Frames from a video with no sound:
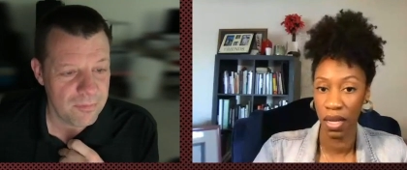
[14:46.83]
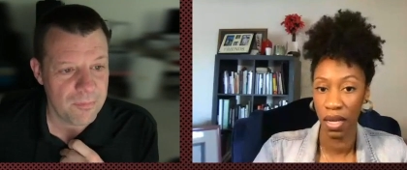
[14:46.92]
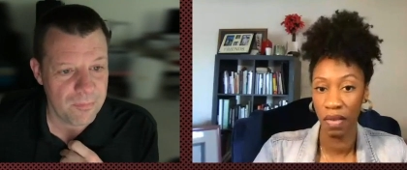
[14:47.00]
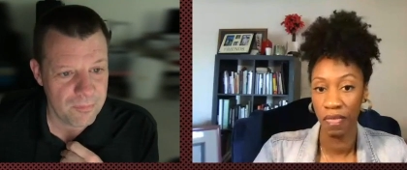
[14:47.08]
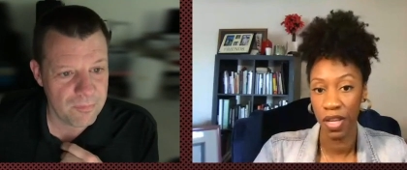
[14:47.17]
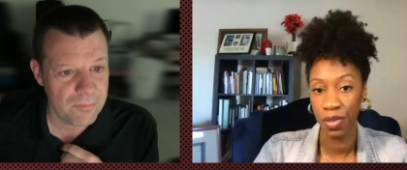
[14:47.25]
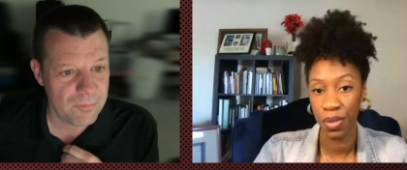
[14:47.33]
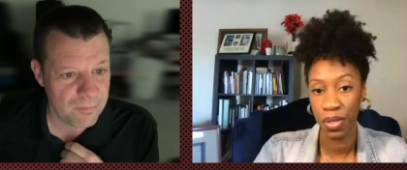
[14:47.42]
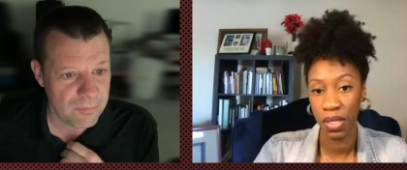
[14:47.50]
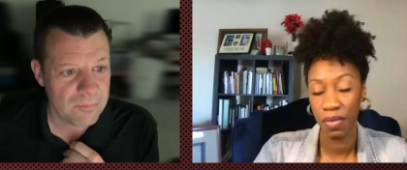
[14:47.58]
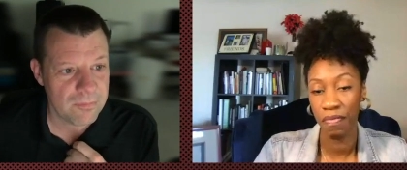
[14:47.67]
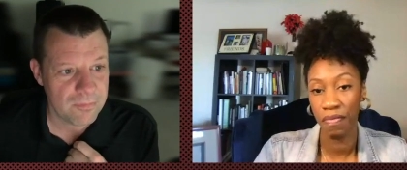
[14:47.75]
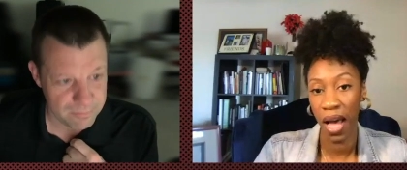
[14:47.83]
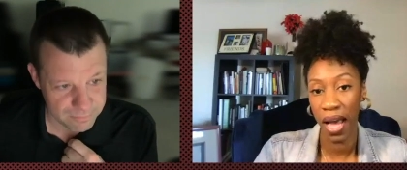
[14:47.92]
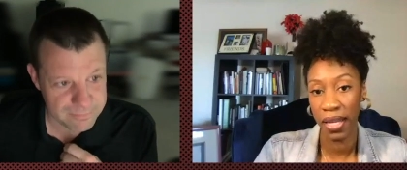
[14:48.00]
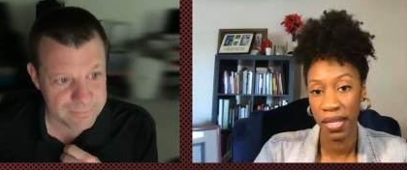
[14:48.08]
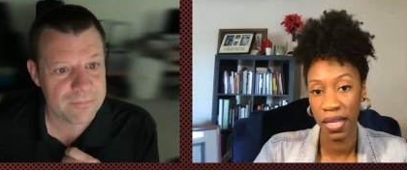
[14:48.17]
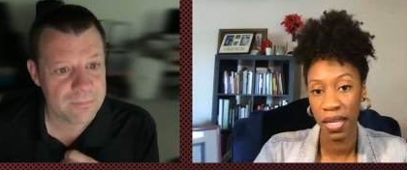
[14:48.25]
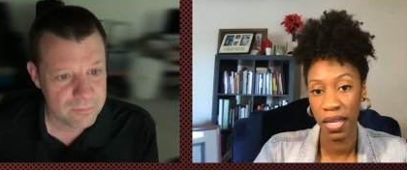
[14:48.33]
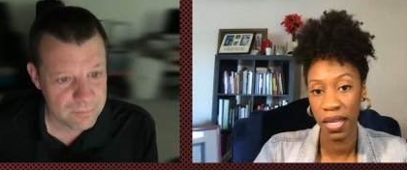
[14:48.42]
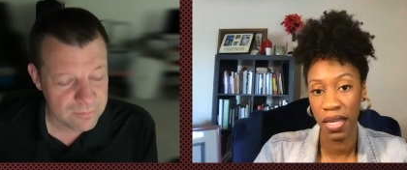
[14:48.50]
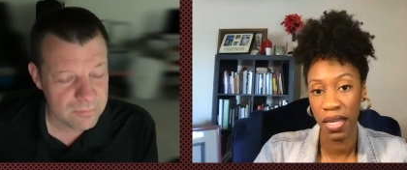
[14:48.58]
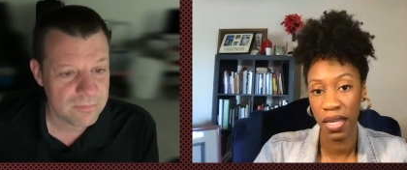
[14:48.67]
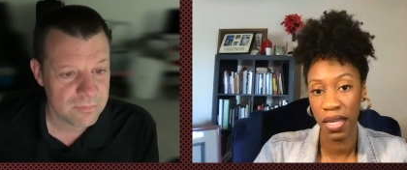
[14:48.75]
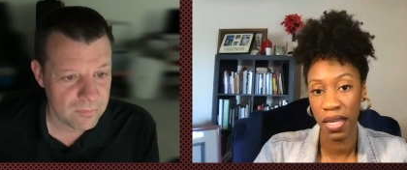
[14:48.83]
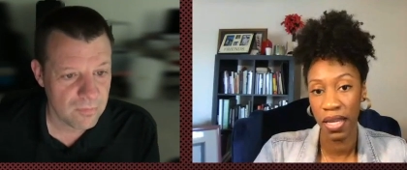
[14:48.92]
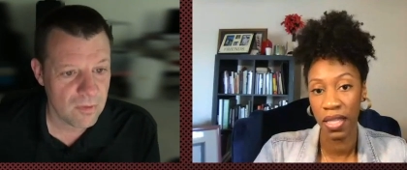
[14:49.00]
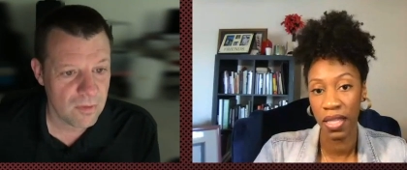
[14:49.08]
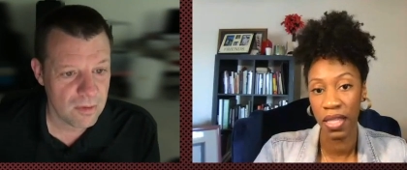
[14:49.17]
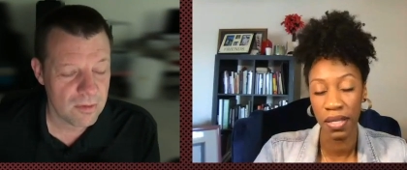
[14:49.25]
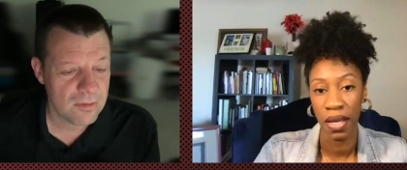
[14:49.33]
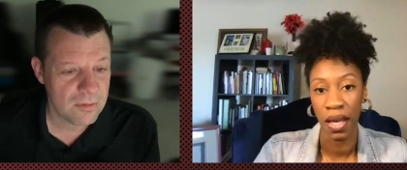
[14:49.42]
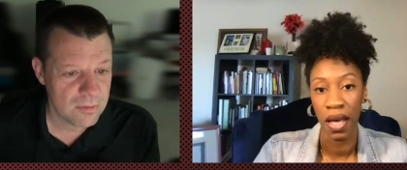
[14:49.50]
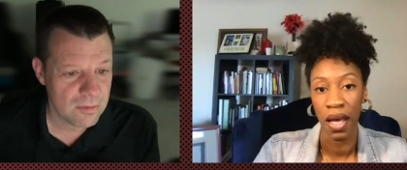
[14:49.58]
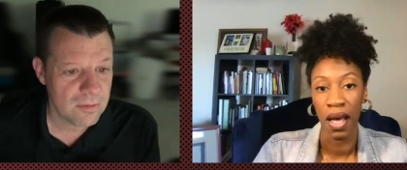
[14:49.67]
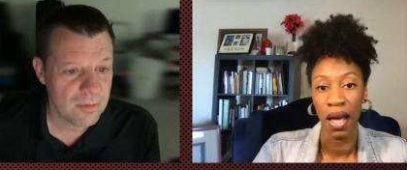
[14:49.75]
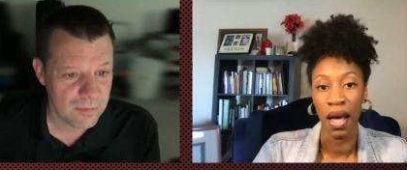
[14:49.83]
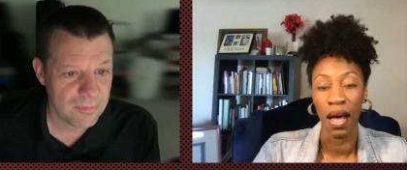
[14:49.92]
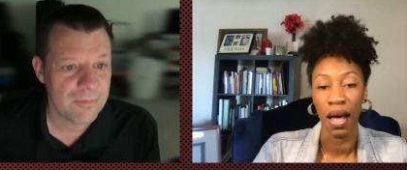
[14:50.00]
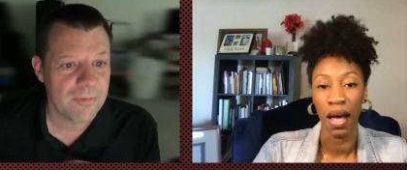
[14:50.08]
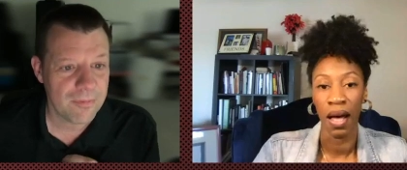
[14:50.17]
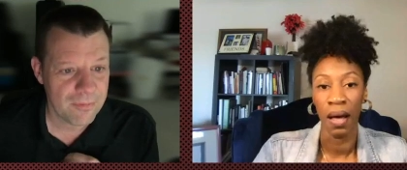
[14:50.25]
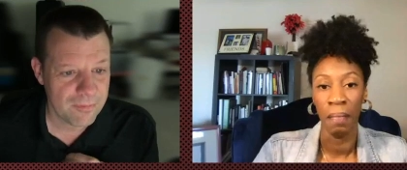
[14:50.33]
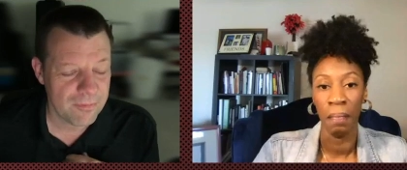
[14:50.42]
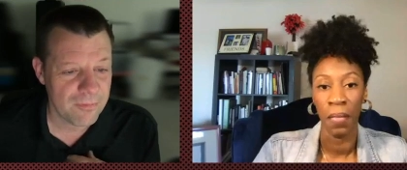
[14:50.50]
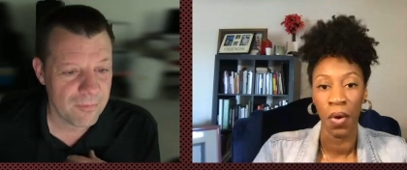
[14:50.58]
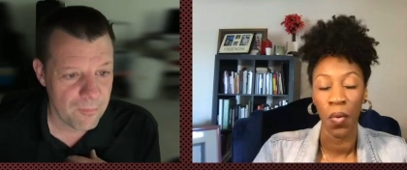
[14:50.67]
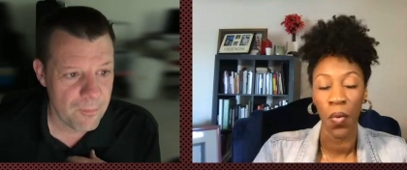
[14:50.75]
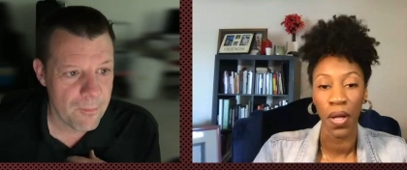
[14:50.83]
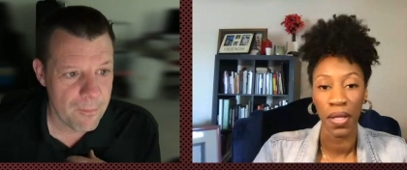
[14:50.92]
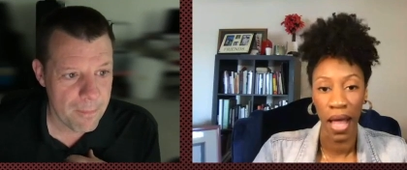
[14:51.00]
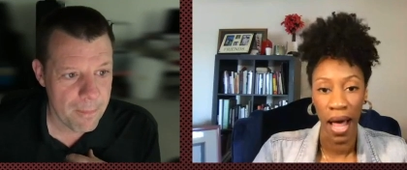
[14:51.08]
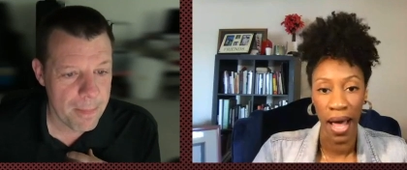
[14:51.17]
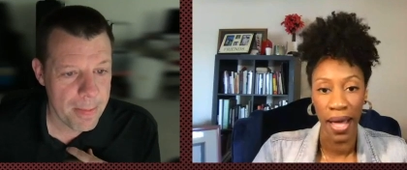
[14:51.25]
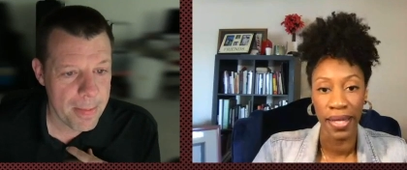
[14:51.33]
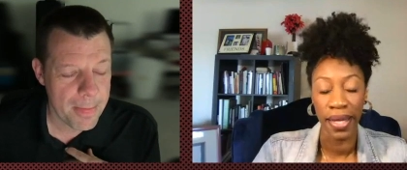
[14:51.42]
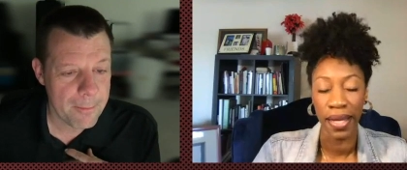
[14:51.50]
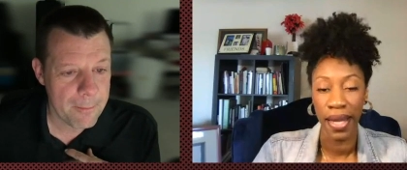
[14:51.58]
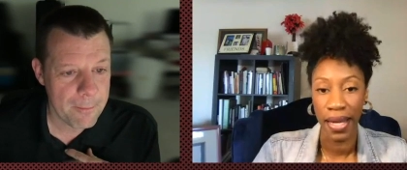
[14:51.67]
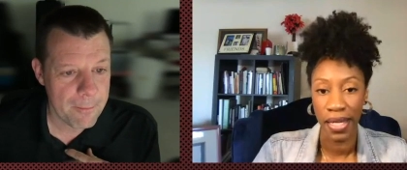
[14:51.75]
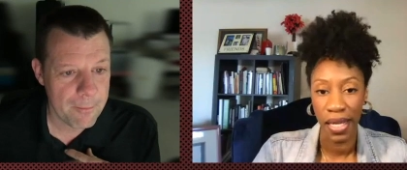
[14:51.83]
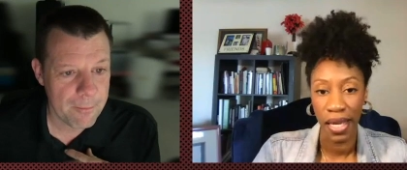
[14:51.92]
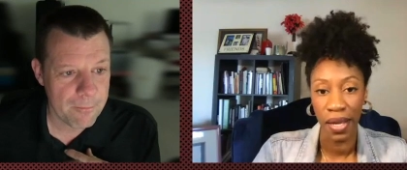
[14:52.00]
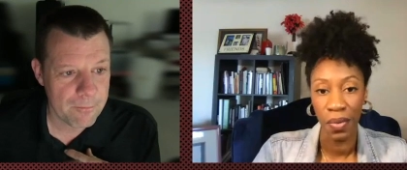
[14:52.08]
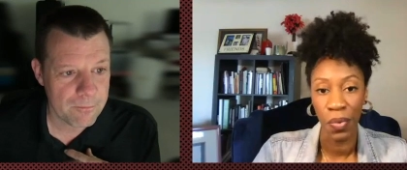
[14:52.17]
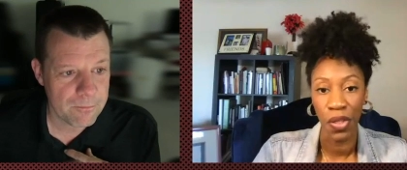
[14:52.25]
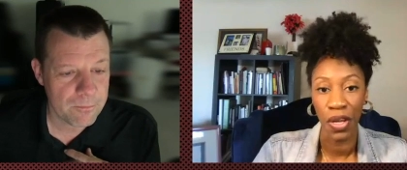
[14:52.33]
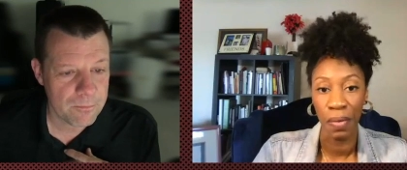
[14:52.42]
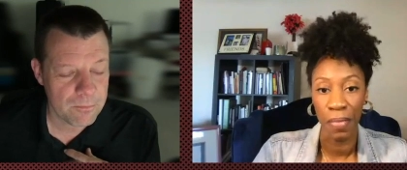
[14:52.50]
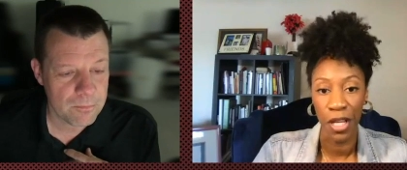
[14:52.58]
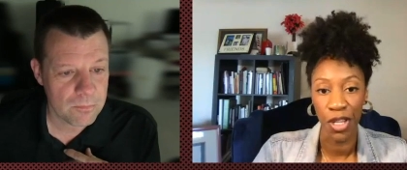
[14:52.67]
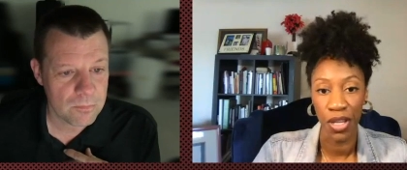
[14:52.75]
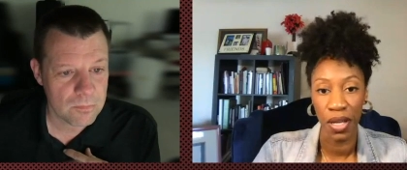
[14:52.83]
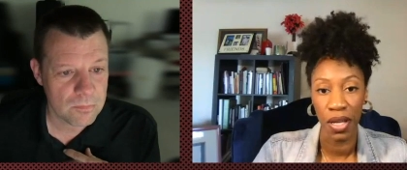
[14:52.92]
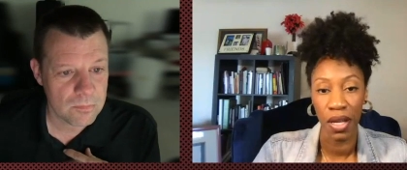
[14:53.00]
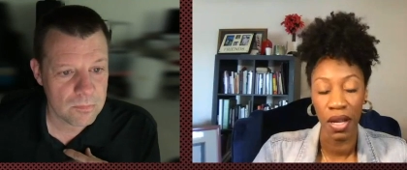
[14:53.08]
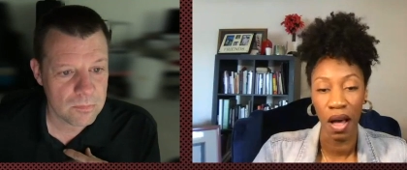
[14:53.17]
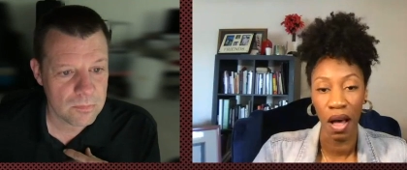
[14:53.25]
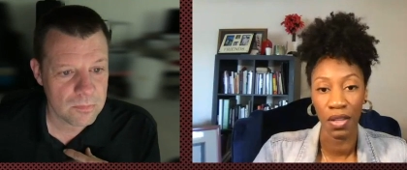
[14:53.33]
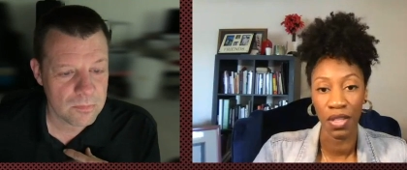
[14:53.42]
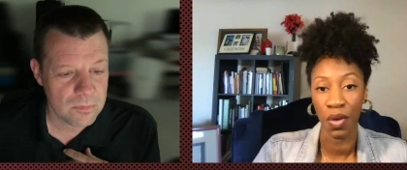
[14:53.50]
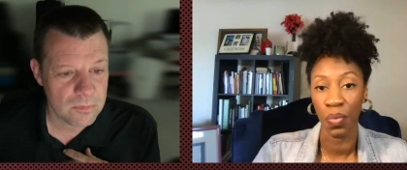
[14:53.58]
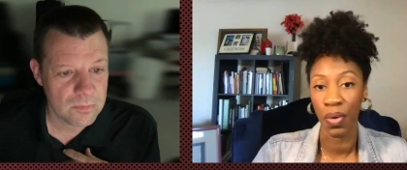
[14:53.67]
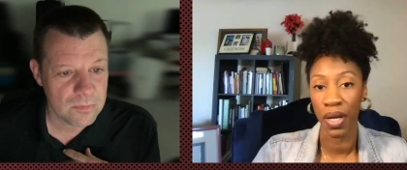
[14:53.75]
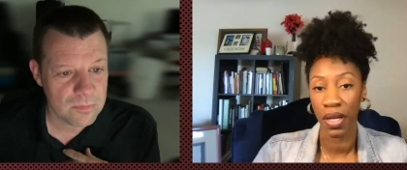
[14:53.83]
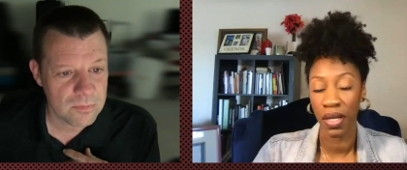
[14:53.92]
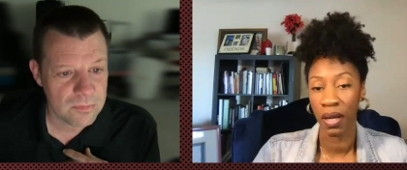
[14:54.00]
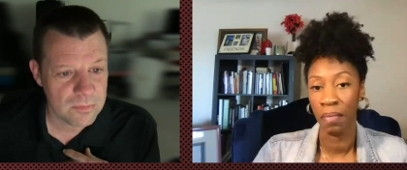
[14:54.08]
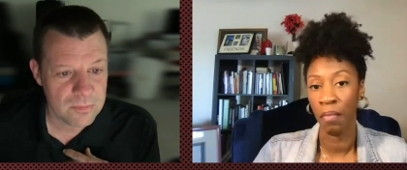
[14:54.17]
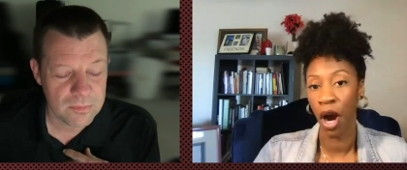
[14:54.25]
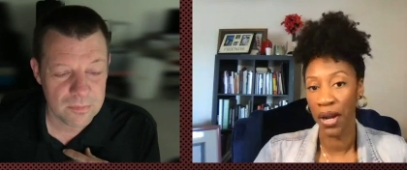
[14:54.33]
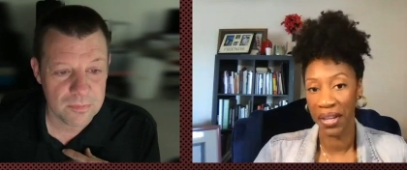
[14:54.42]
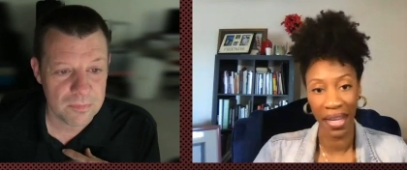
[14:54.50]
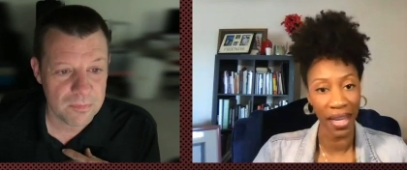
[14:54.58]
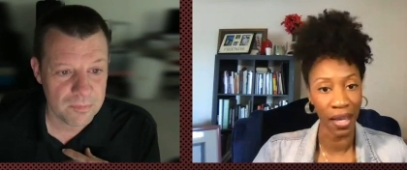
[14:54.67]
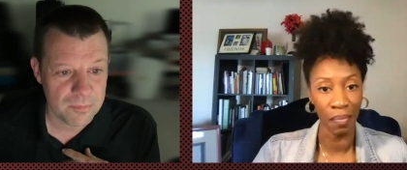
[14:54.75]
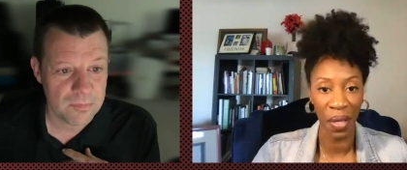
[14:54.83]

Speaker 1: individuals and finding voice um, online, connecting it with their mission and also with marketing.